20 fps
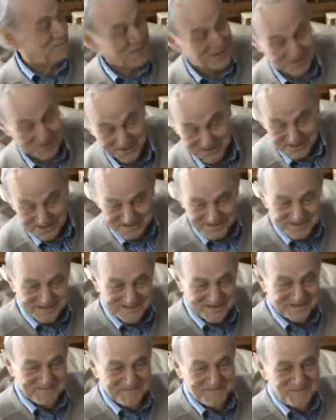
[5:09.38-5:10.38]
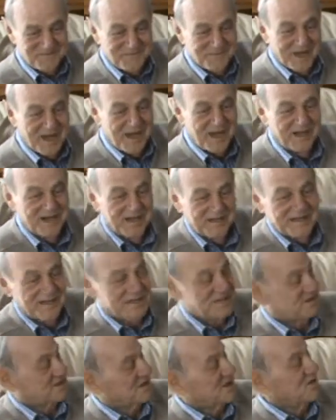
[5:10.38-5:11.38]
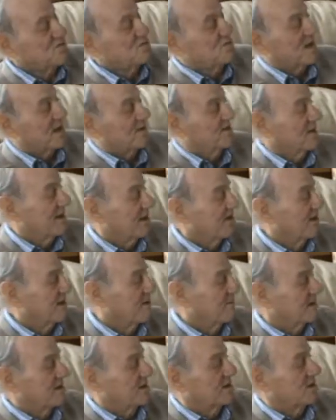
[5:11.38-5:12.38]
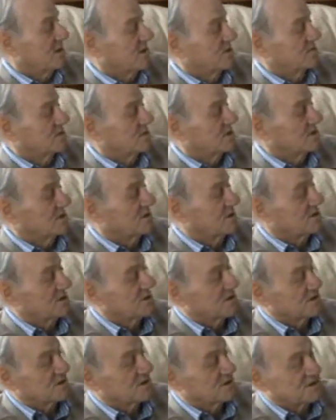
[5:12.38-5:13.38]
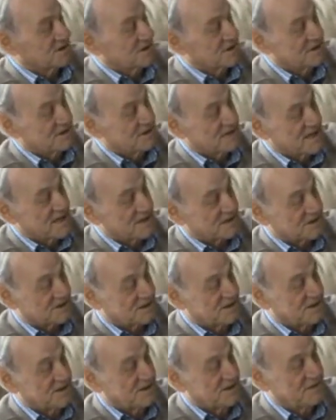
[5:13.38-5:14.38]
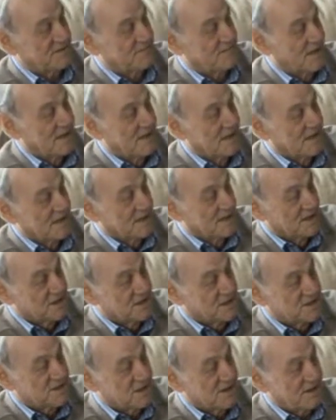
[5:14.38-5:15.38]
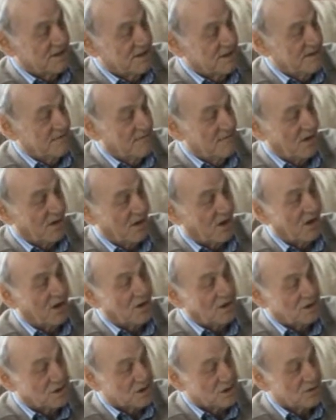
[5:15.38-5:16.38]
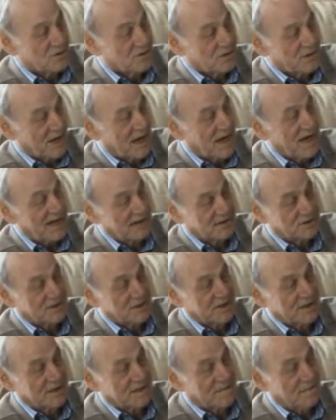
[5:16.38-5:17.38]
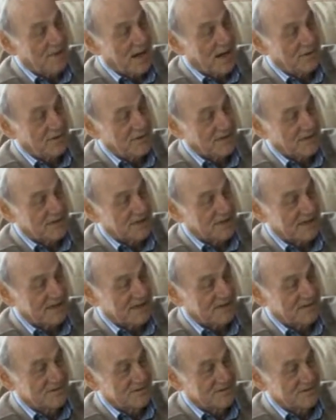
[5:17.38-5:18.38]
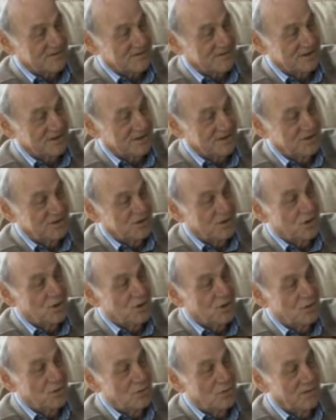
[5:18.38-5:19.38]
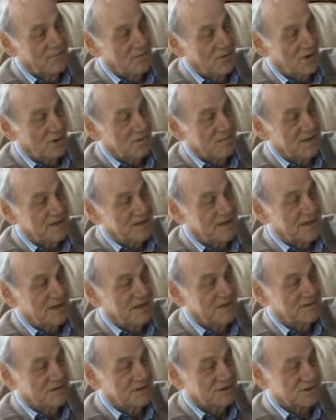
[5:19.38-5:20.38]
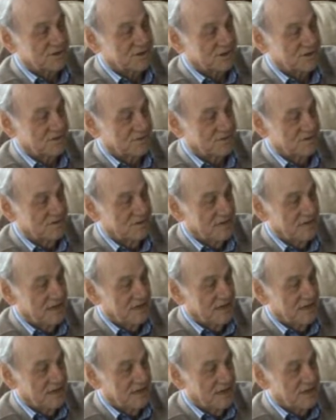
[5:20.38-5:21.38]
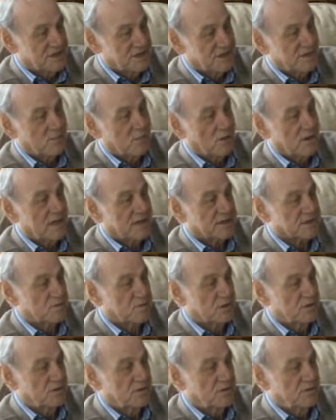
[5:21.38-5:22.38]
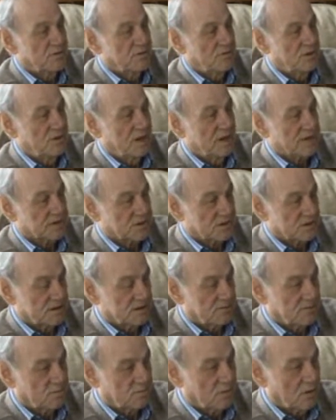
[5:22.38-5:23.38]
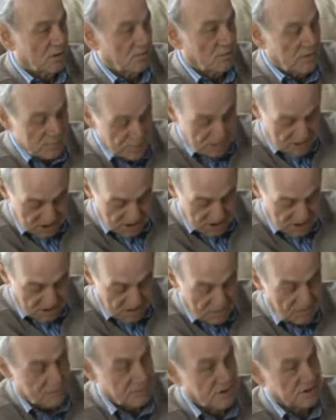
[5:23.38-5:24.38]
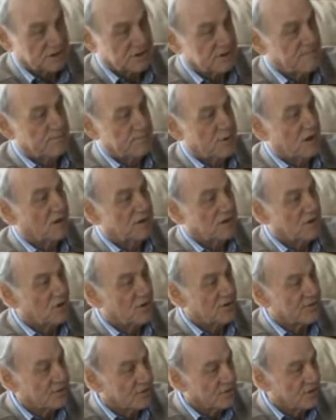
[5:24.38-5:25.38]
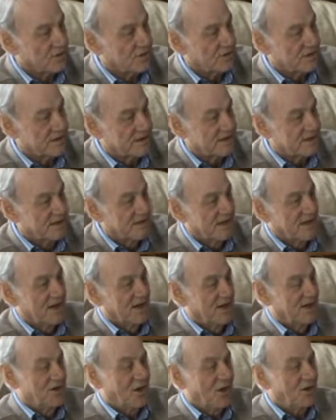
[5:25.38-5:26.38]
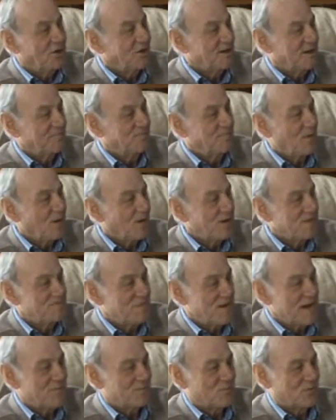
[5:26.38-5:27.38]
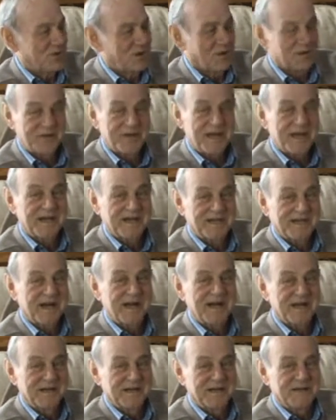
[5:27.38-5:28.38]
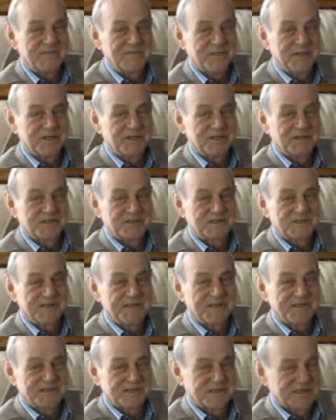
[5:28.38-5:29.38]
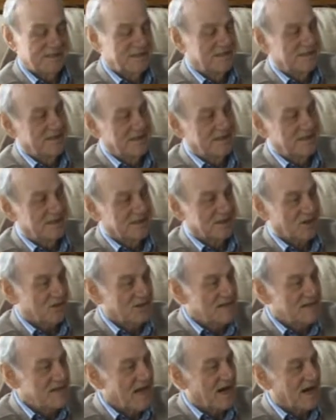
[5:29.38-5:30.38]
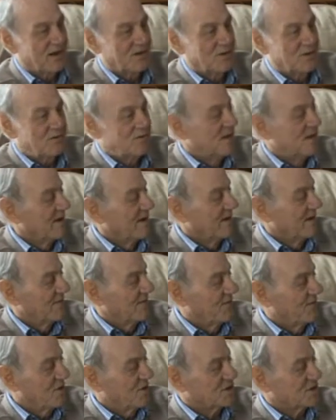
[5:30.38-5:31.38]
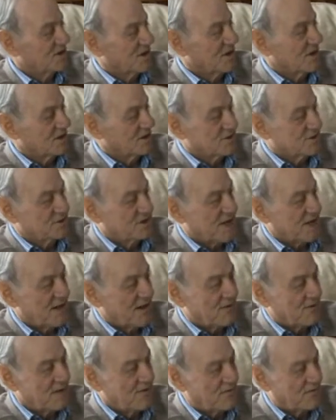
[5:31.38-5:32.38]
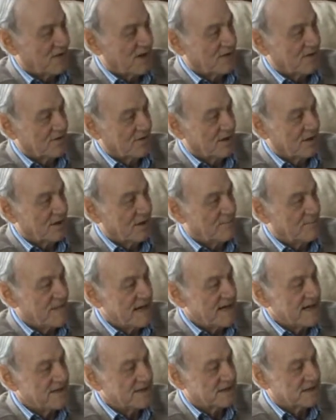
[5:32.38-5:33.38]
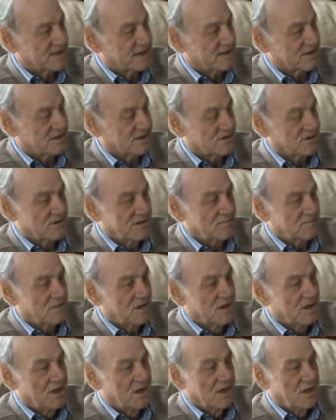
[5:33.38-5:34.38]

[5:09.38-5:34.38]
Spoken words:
book. And they still don't know how many goals I got, because I said to that Steve, I scored a hat-trick at Barry Town and you have got me down as two. He said, well, that's what we was told. I said, but I got three. And my memory on that game is I know, first class, because Harry Ferrier, a man said to him,